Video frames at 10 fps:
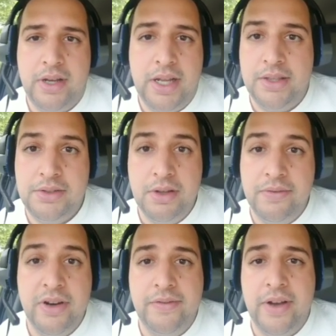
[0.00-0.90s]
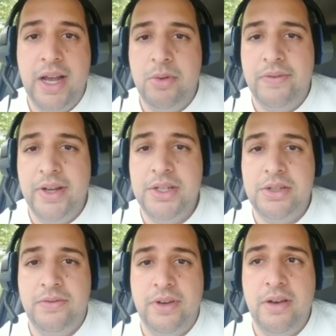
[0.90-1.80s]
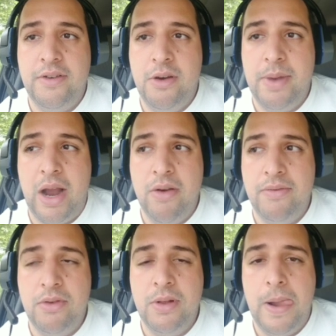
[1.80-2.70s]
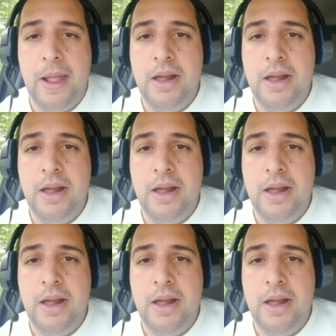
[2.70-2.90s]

It's still very viable. Veggies are very, very powerful.